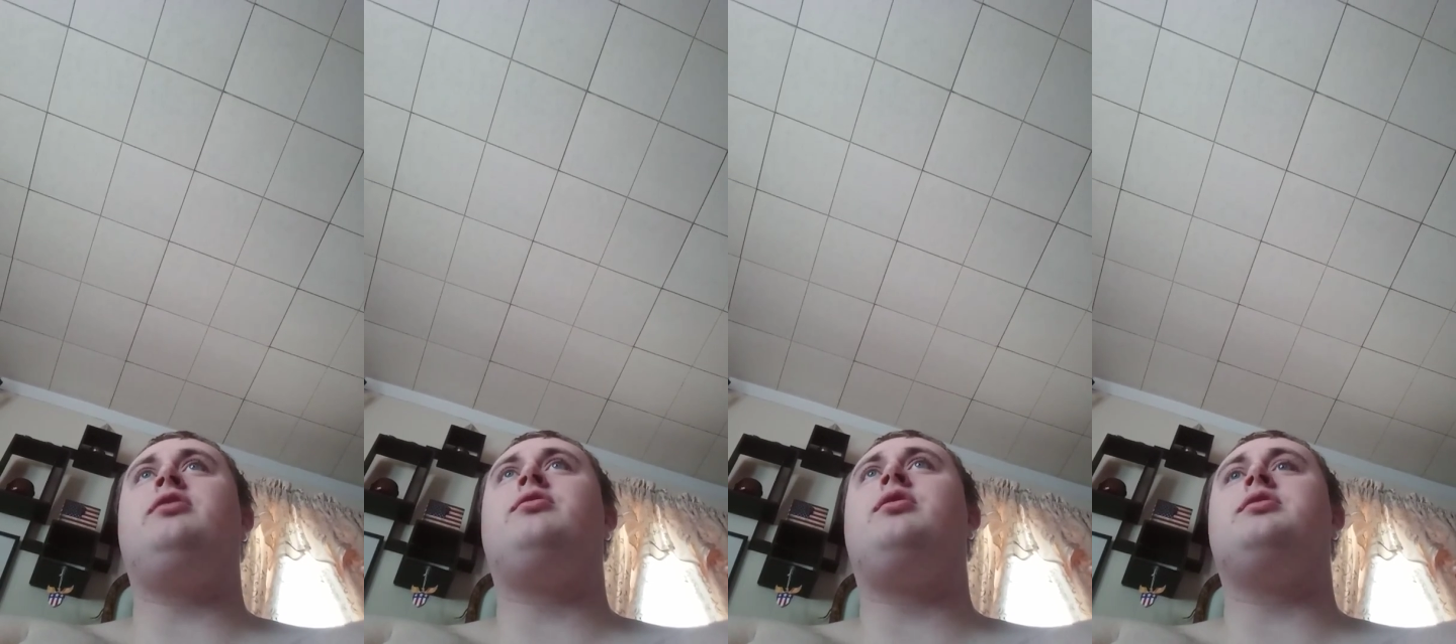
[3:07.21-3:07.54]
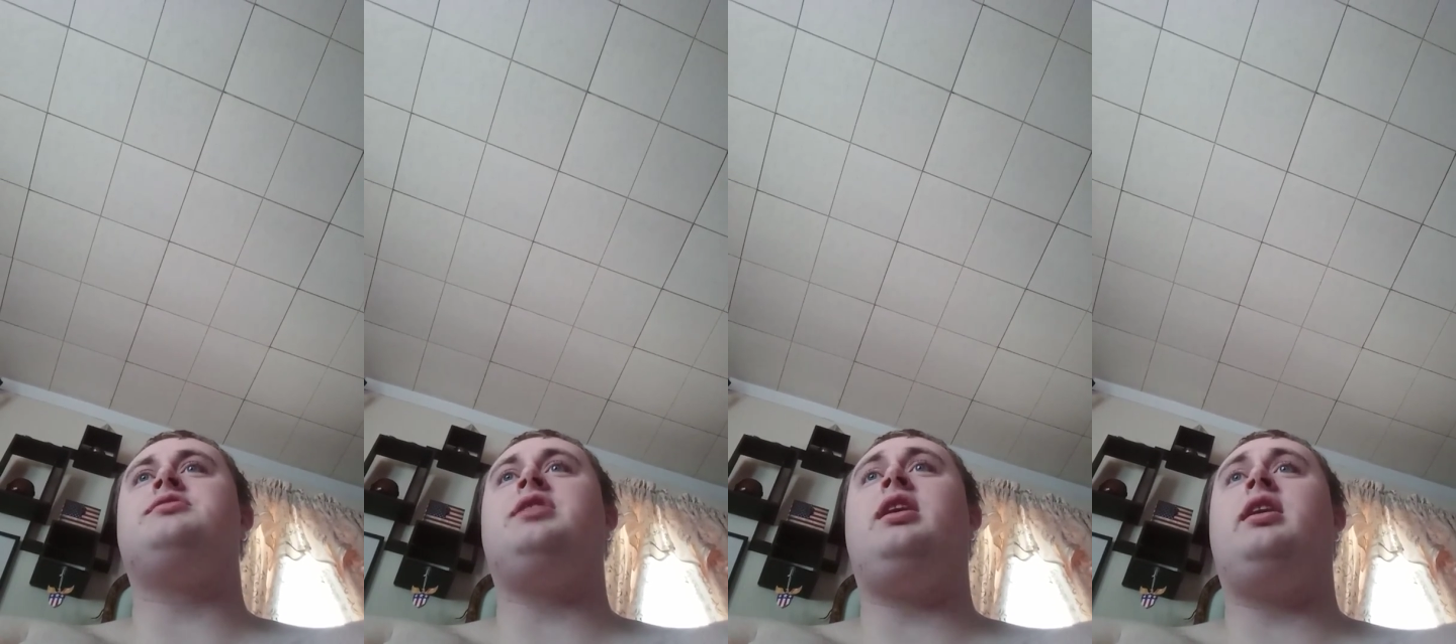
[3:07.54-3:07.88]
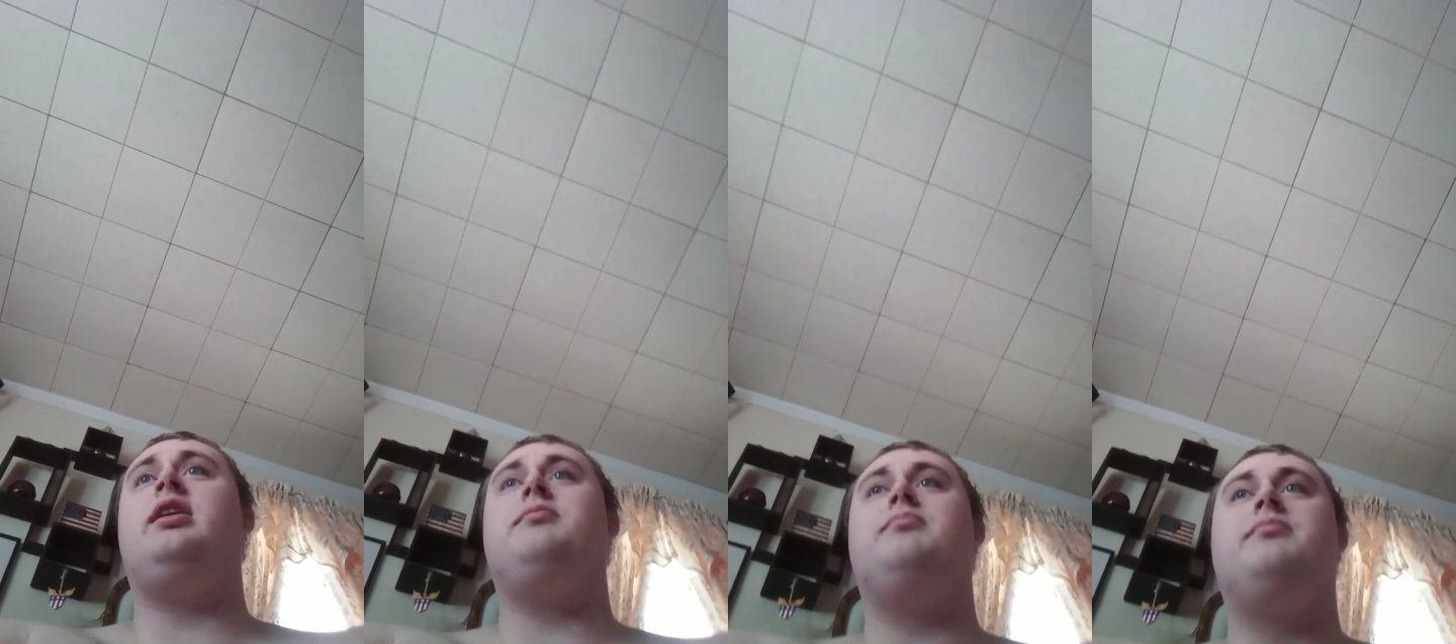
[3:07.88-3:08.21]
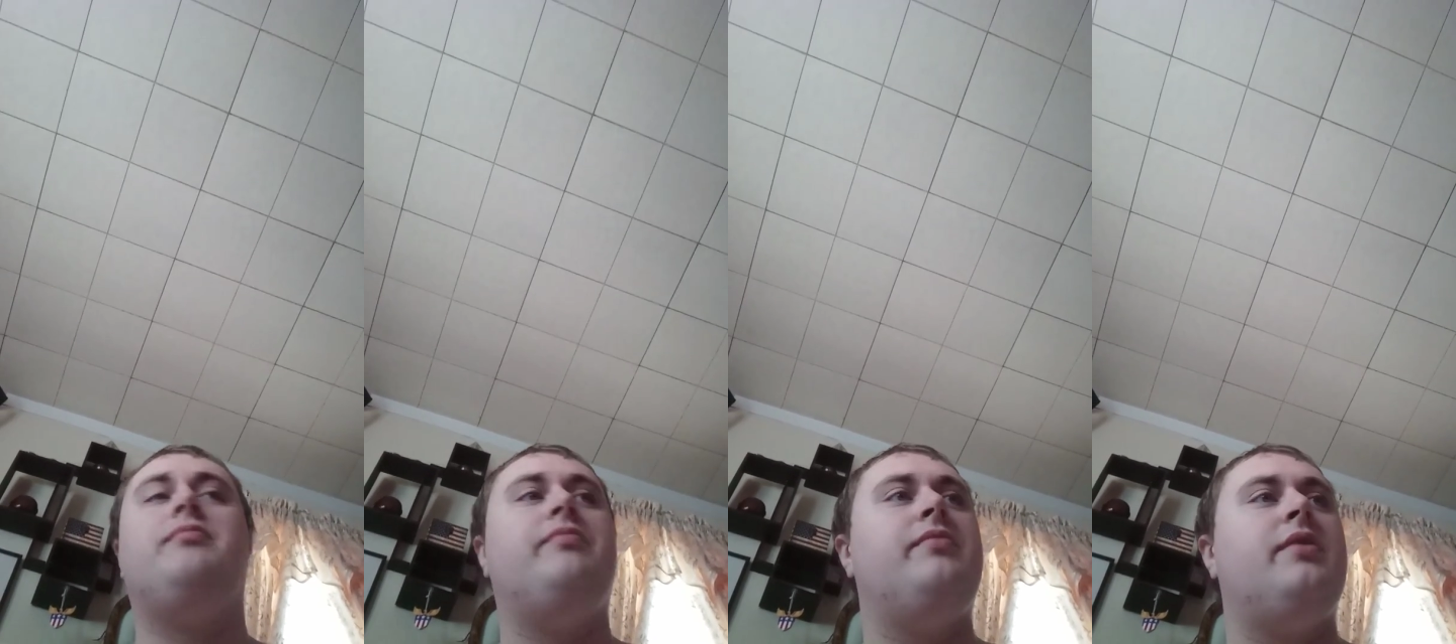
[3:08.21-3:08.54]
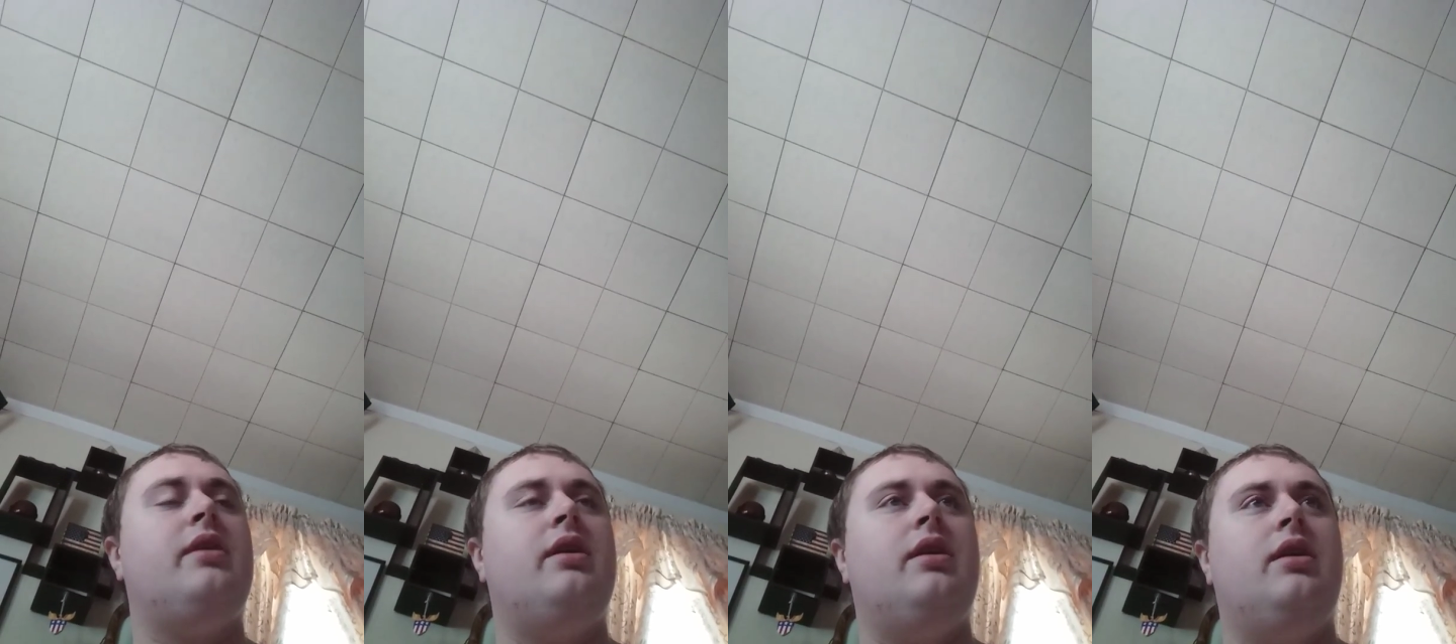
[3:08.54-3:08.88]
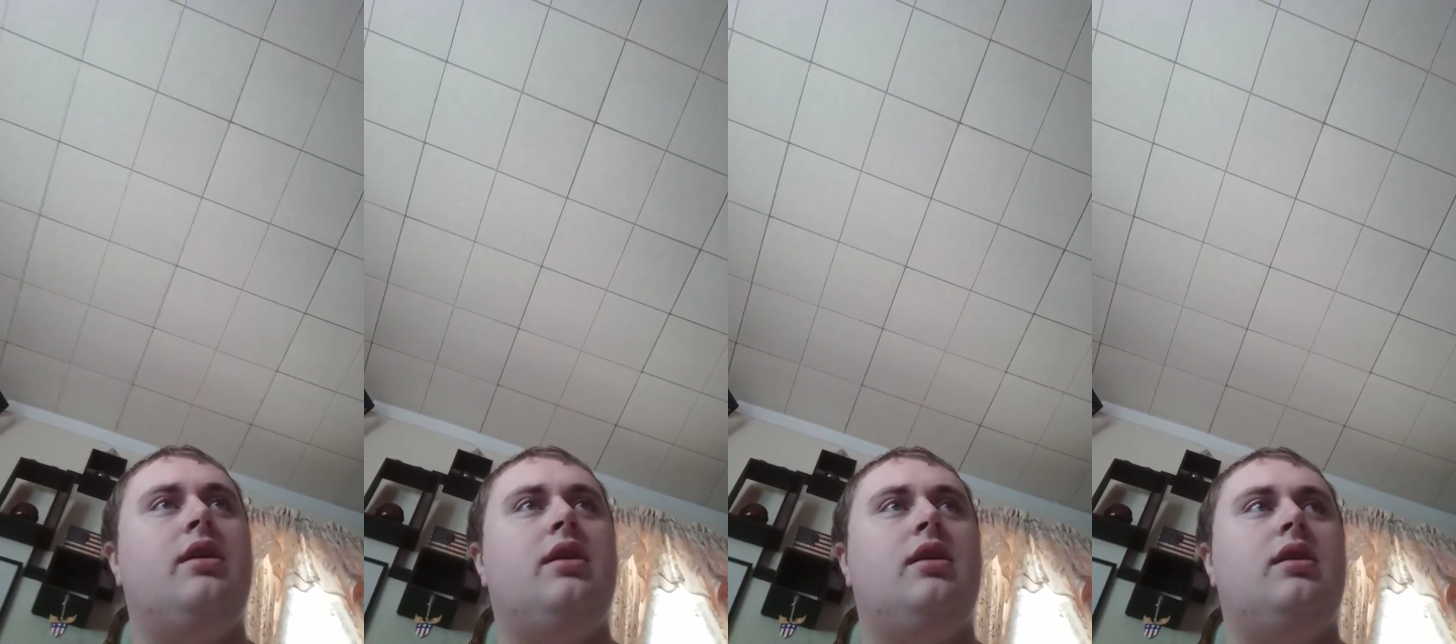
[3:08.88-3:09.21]
her all the time.
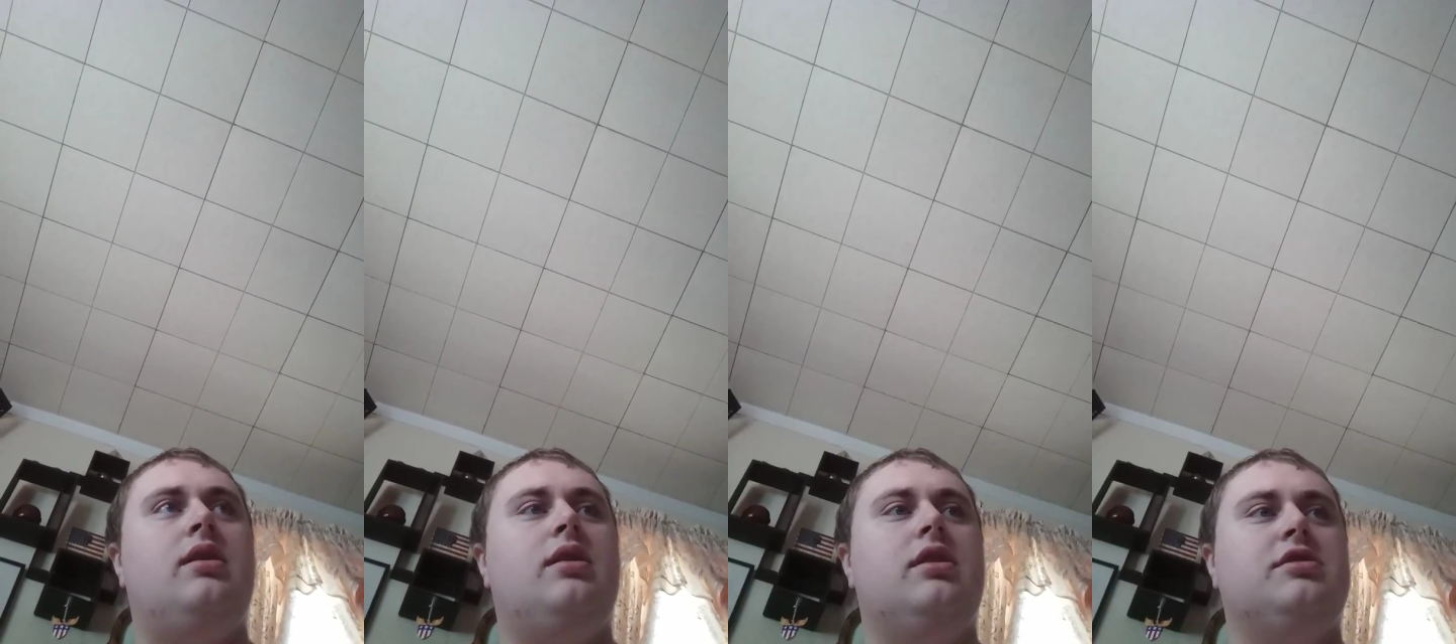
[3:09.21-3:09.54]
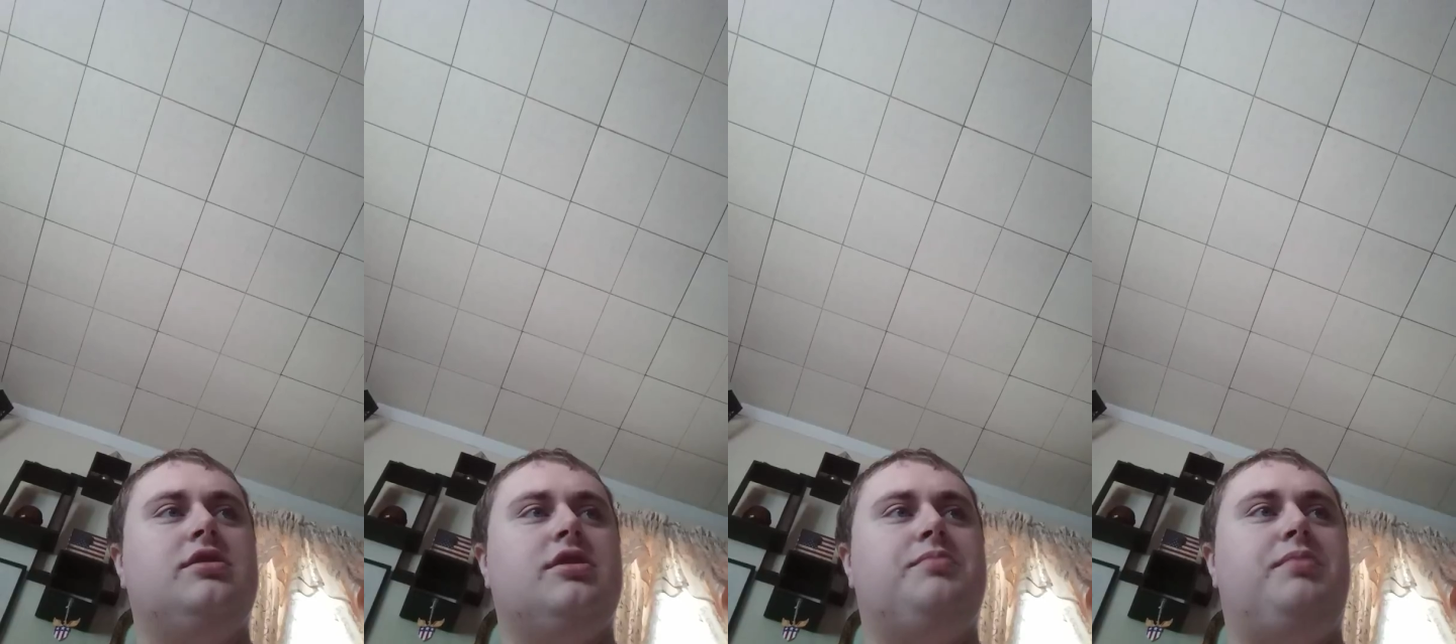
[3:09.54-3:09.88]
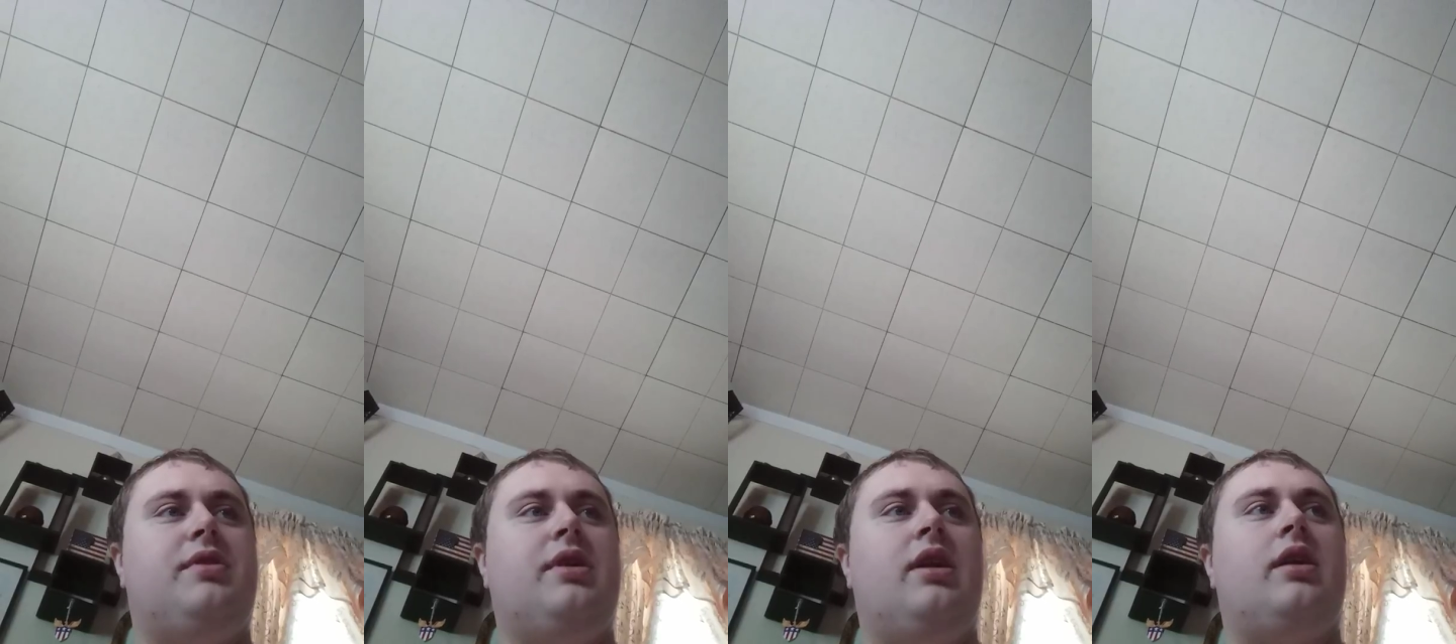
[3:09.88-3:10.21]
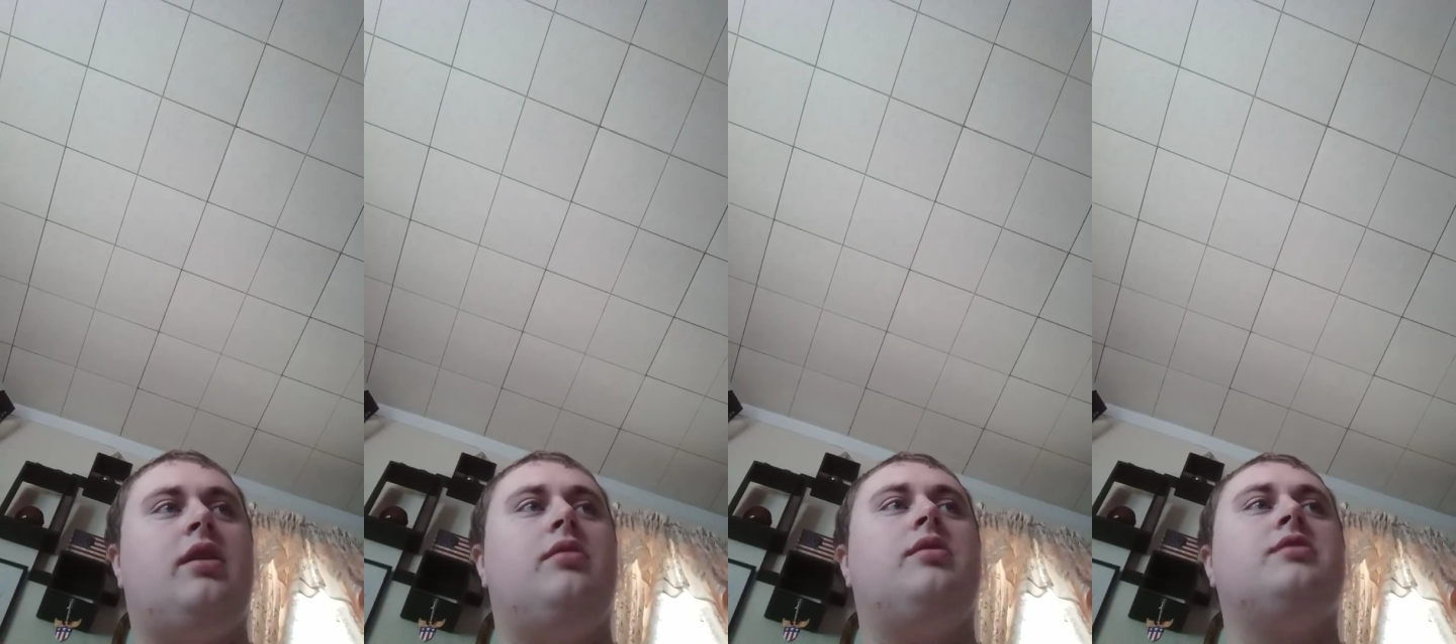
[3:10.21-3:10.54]
It's just pathetic how our